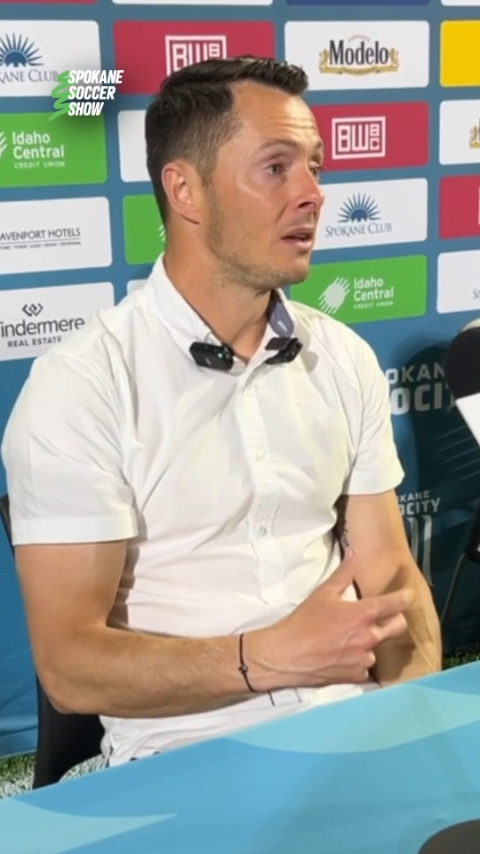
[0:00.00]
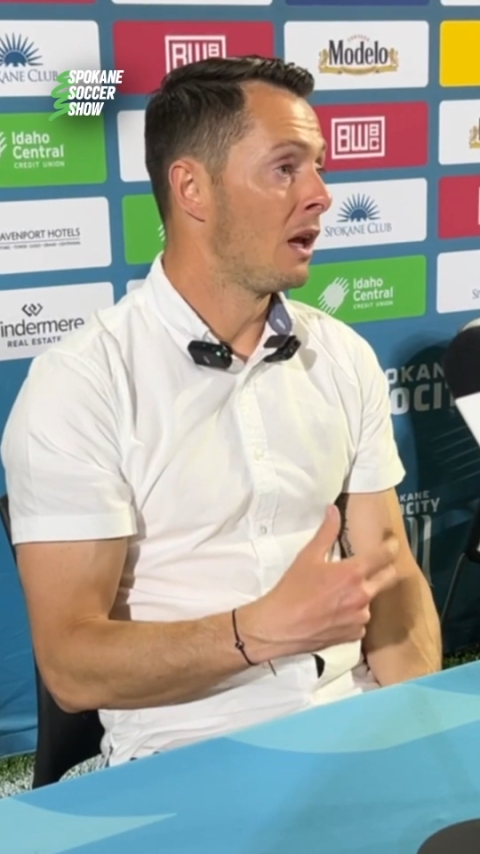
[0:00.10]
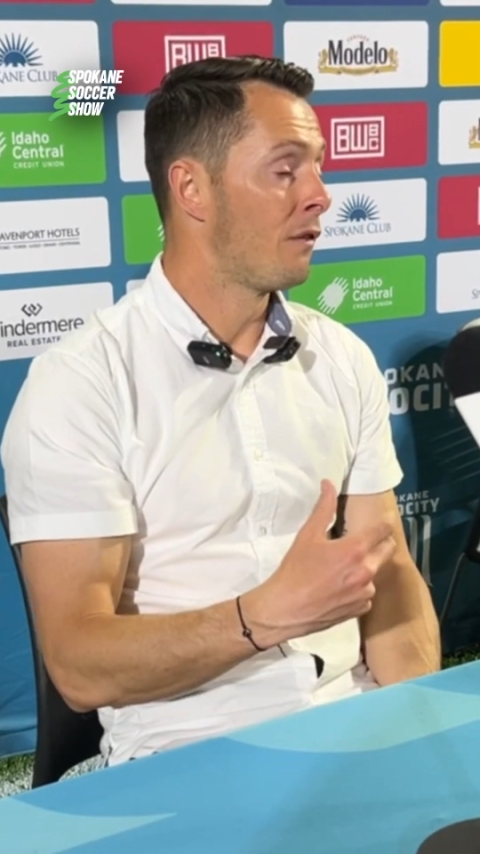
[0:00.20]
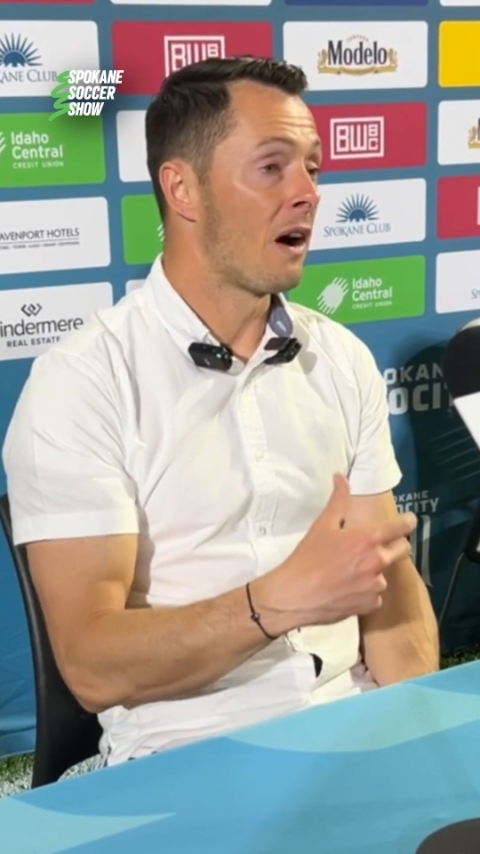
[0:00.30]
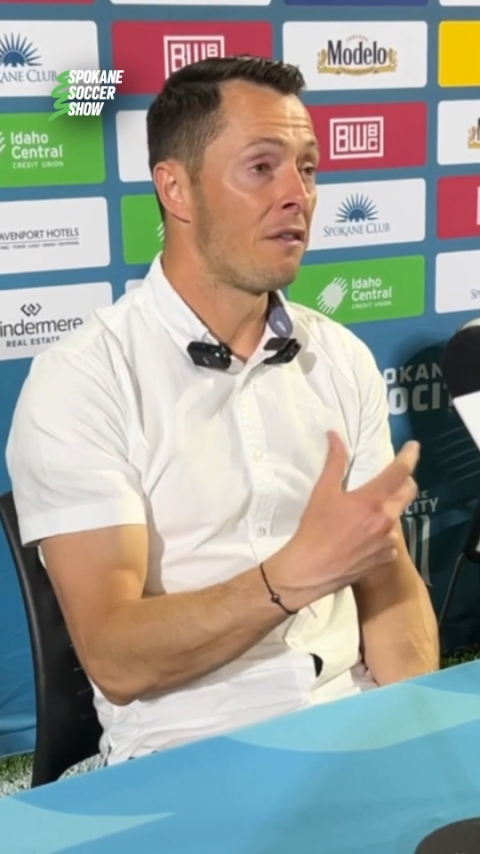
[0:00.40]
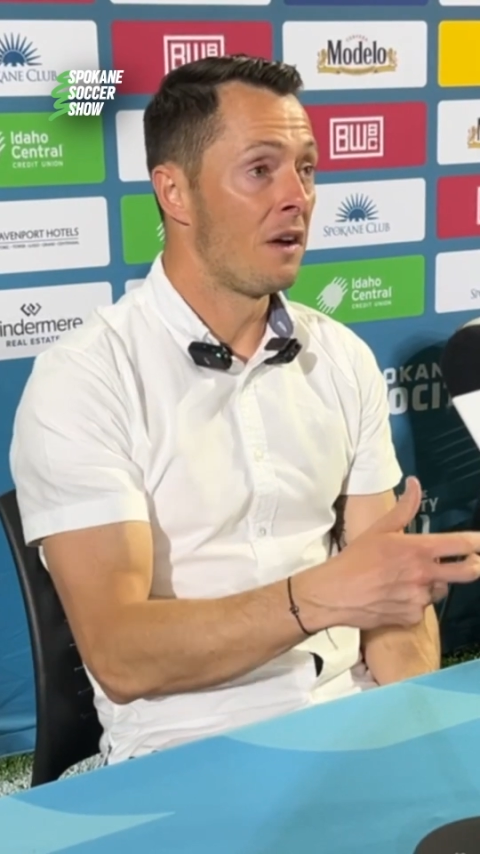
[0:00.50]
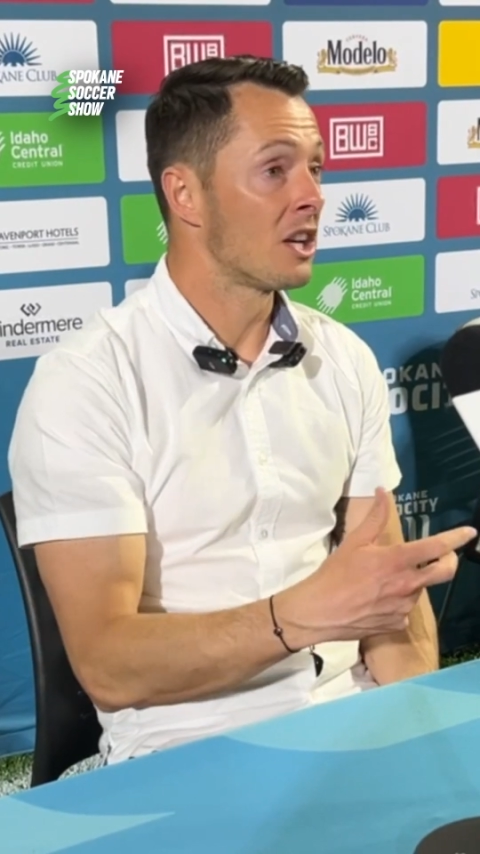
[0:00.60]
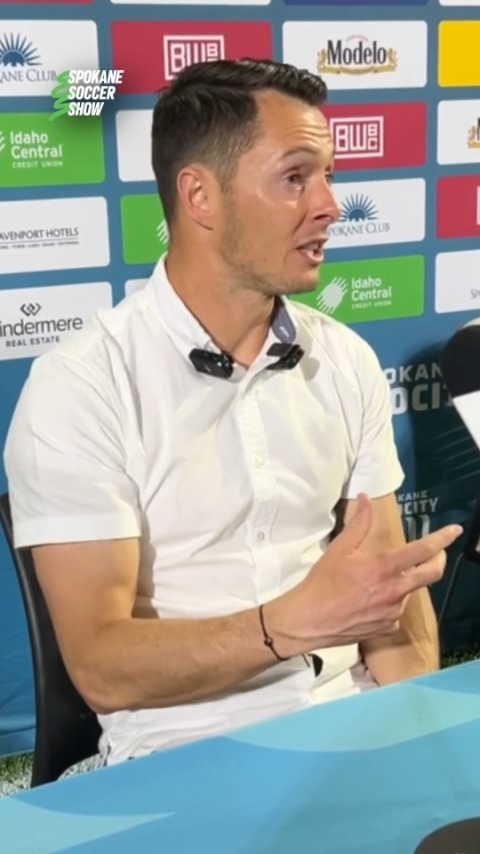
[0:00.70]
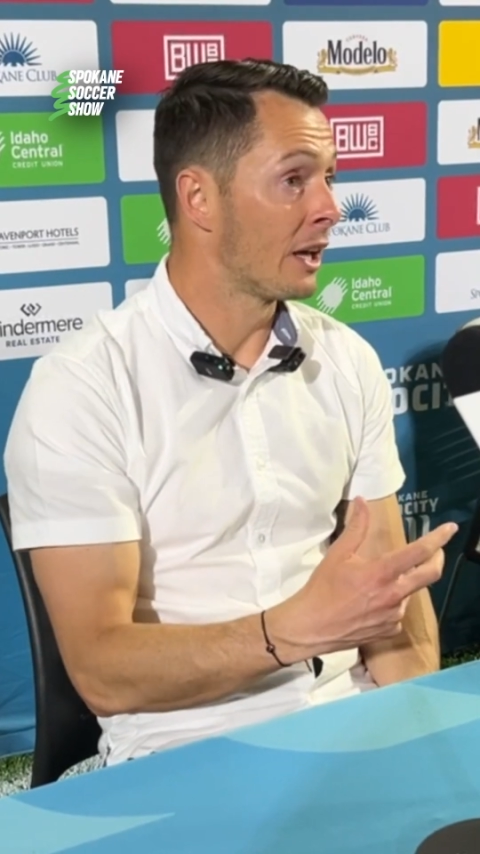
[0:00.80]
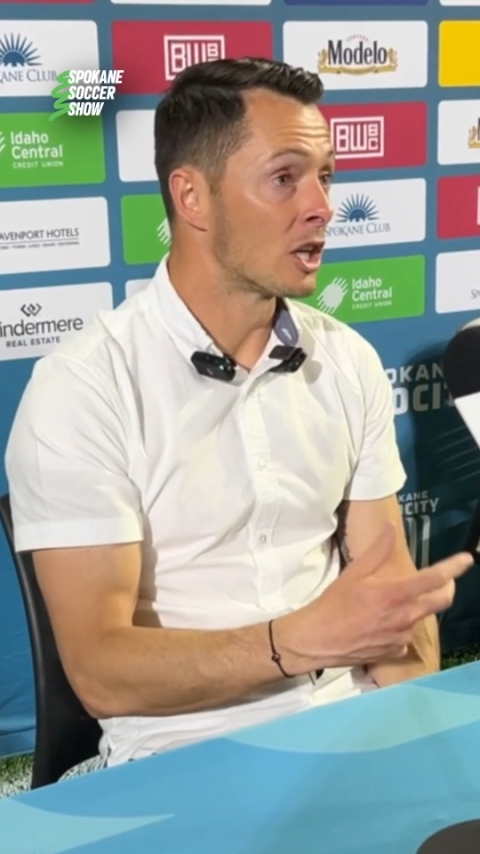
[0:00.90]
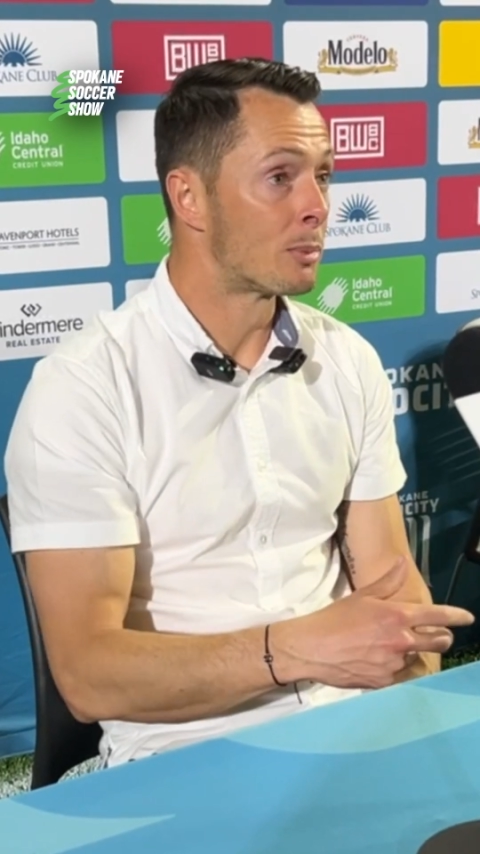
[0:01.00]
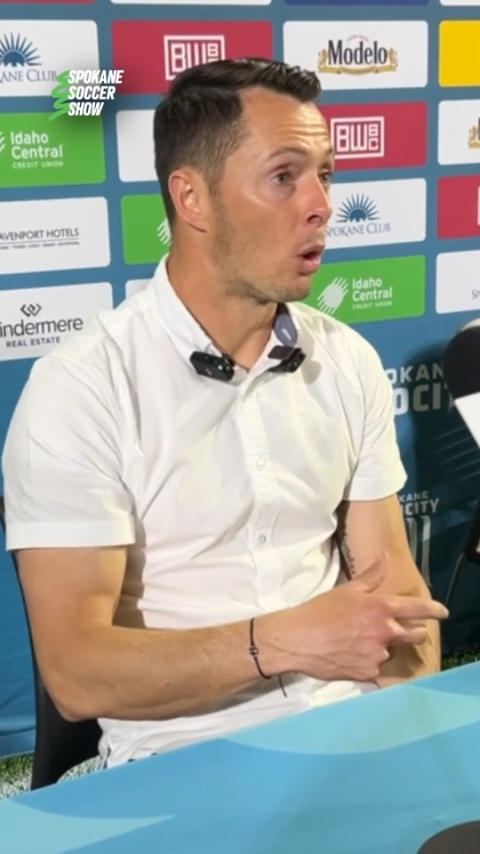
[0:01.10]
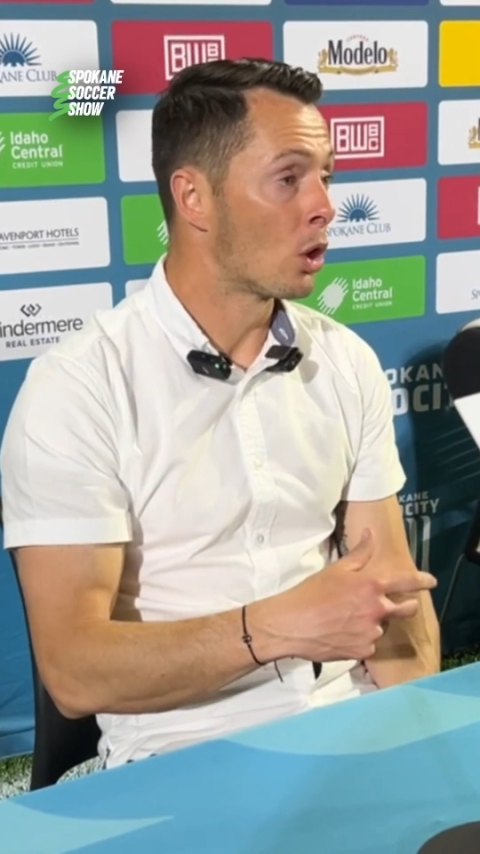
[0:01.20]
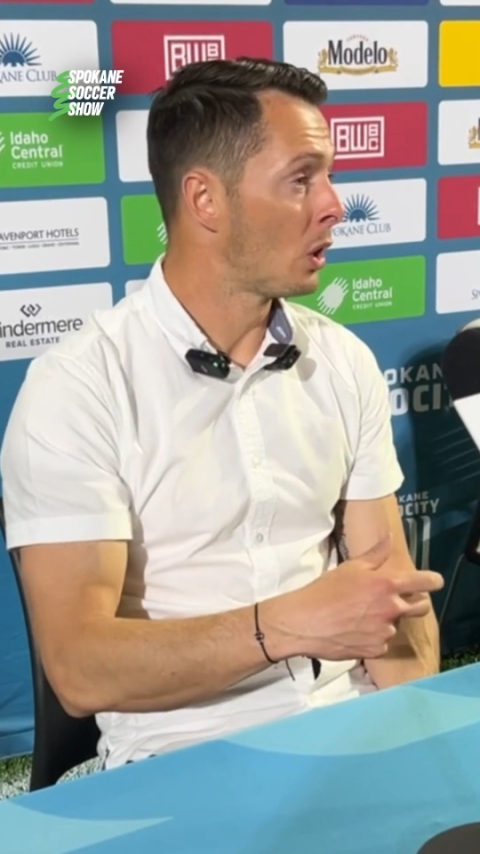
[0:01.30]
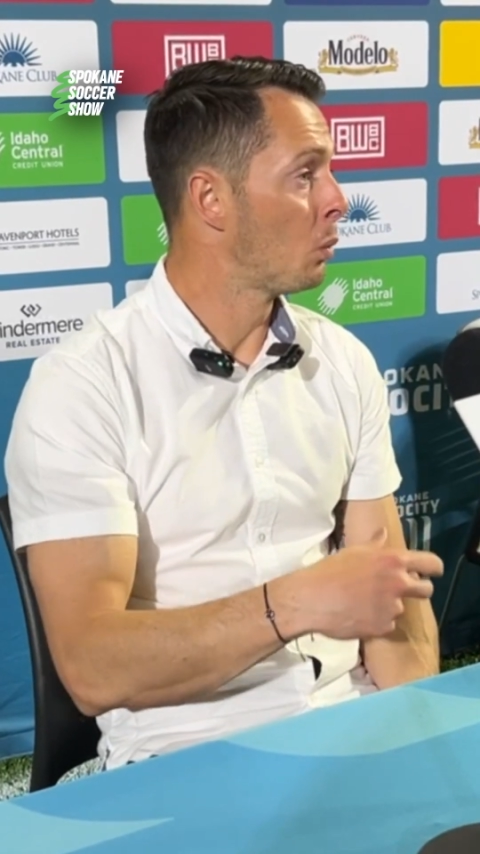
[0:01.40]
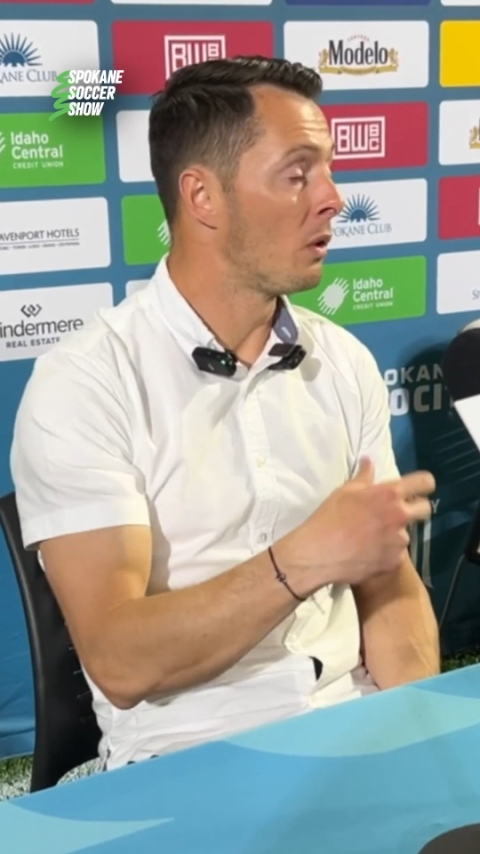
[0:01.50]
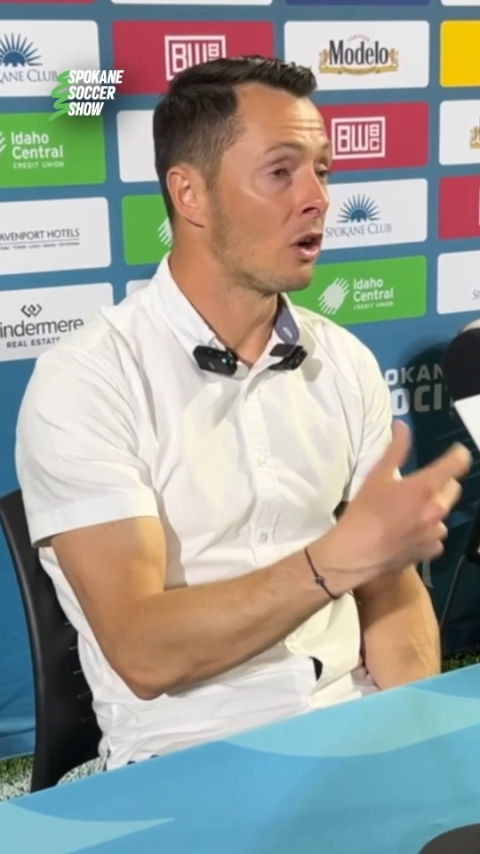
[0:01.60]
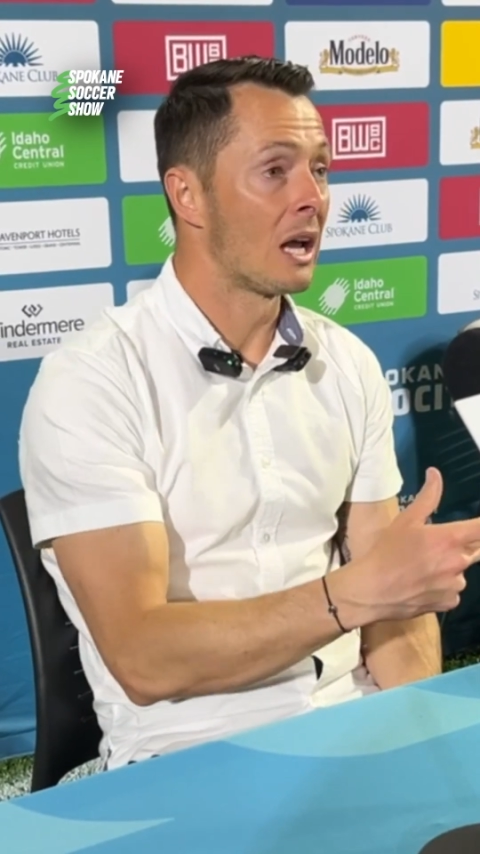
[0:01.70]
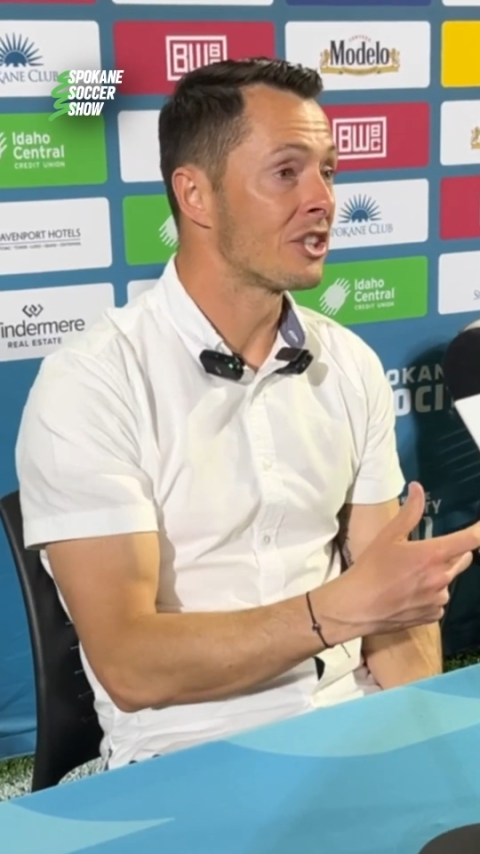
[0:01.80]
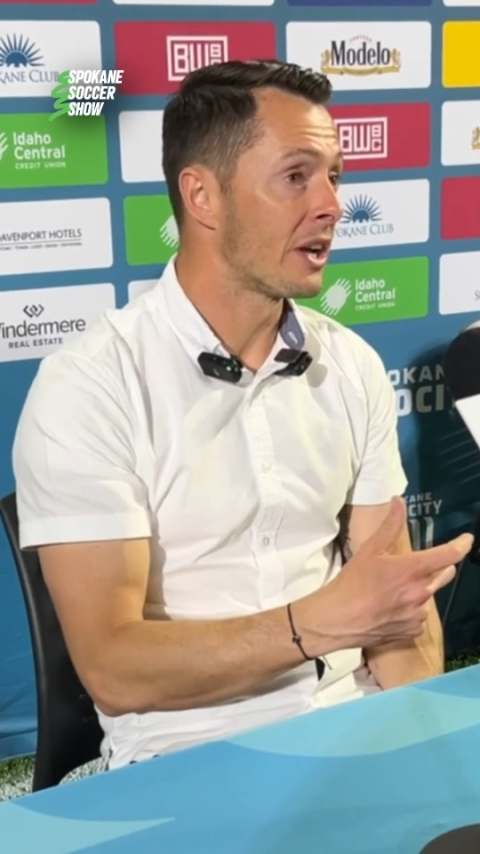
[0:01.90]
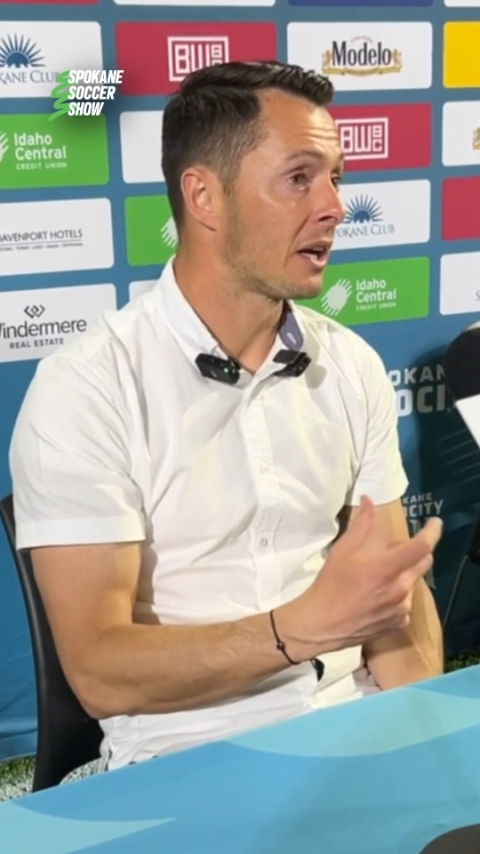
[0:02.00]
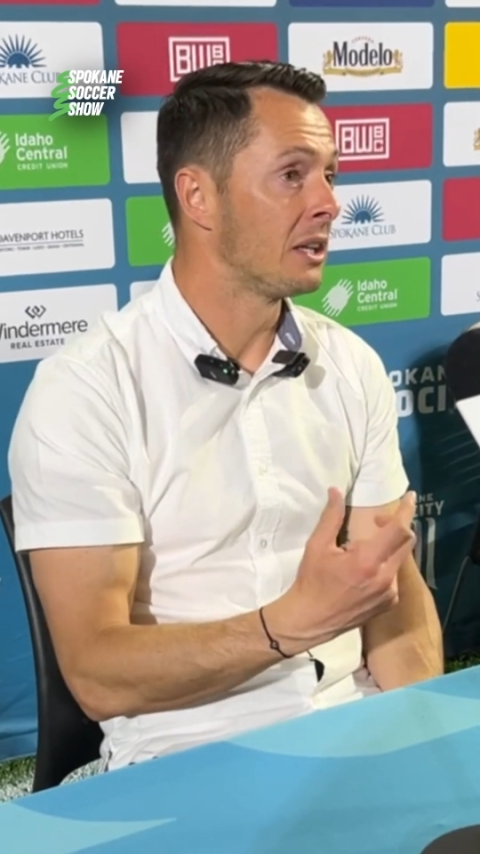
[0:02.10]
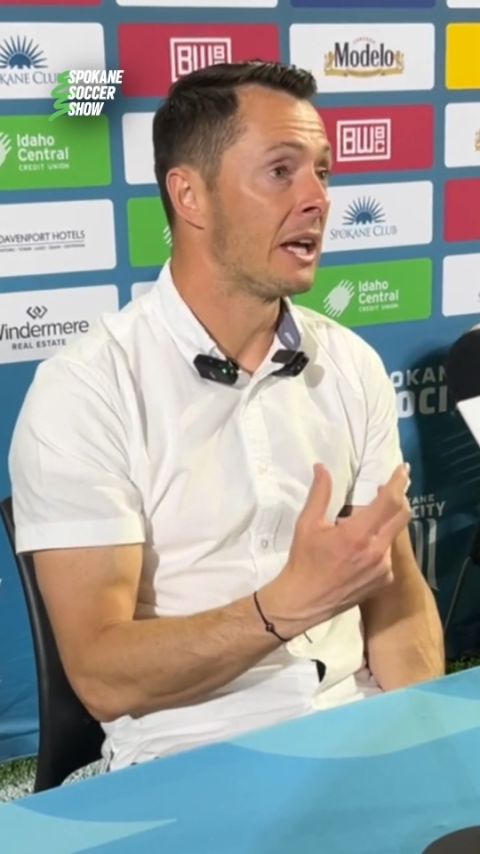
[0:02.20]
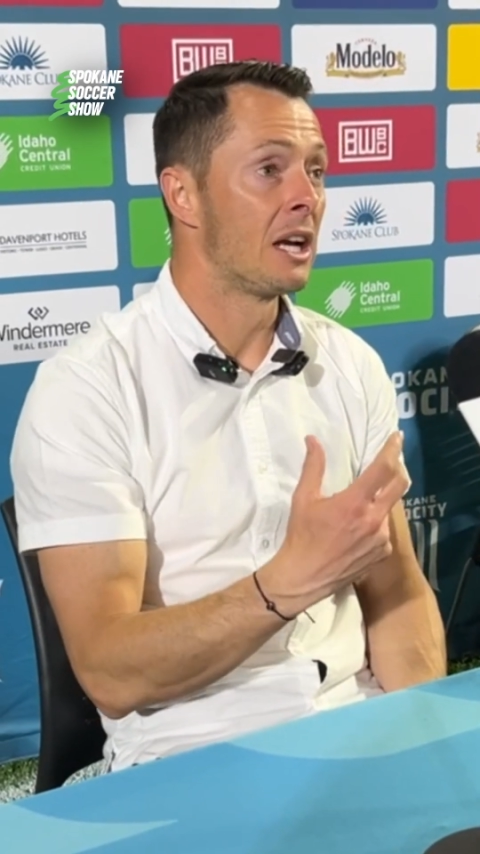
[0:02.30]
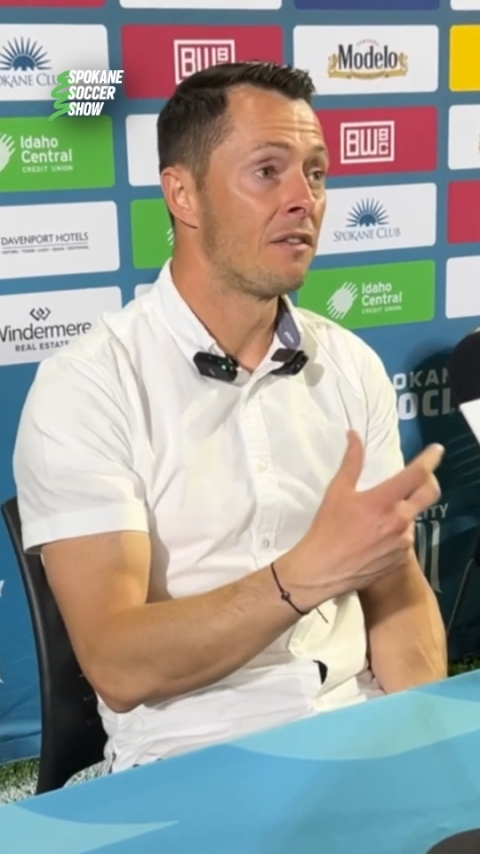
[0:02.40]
If our first layer is broken, we've got our second layer.